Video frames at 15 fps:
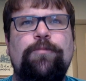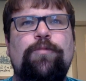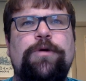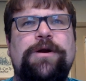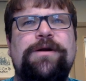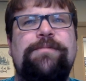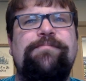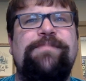
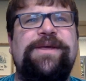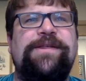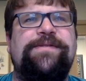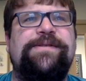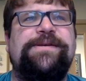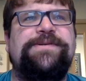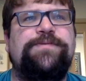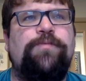we're going to
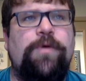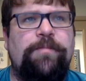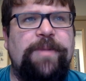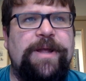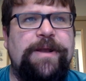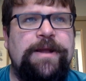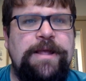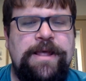meet this
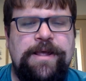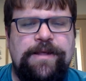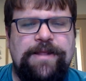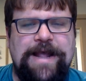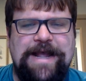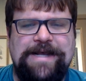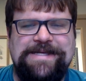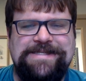woman
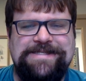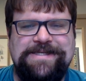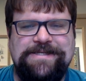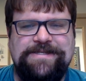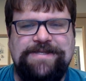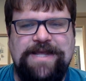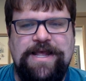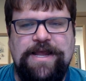that has
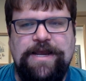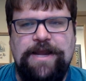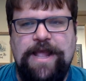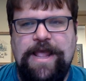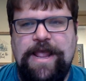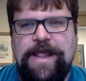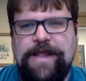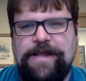a son
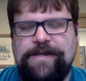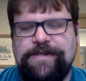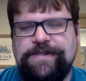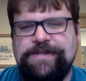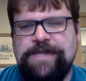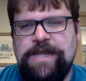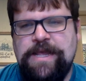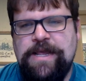
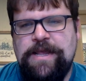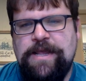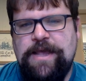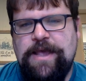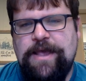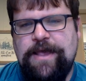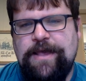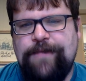and
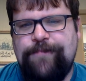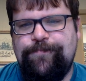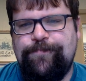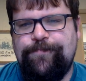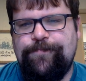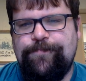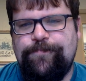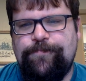
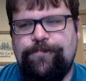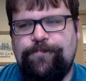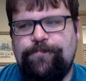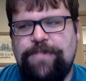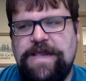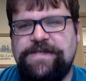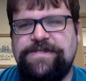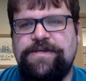um,
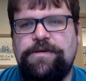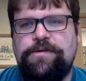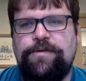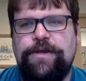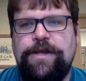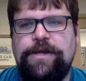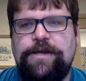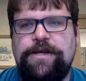
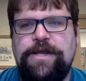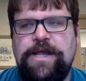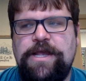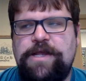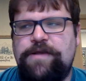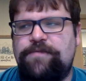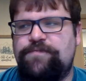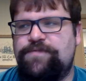basically
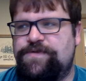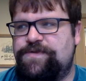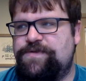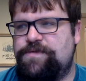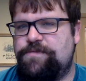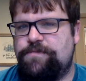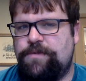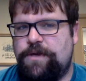
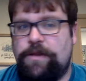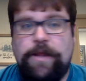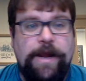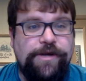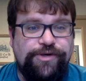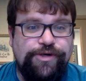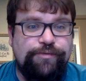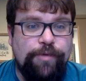gives
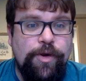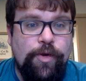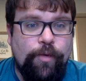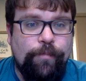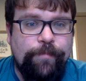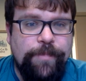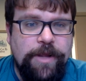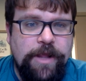Elijah
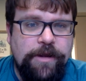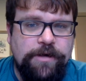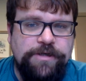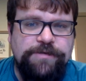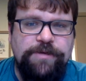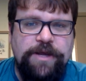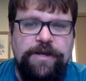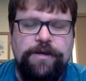room in
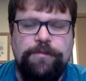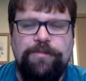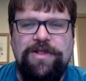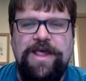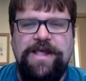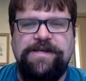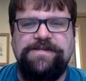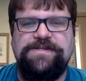her in her
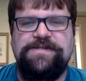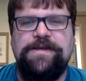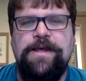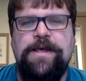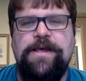place.